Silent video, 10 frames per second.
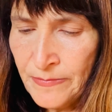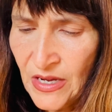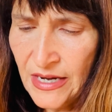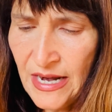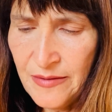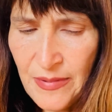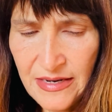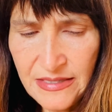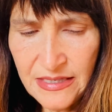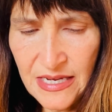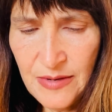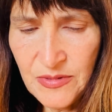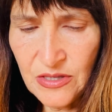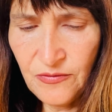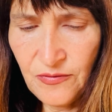It had best keep
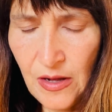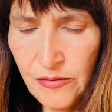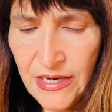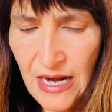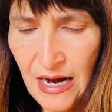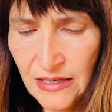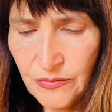to the following act,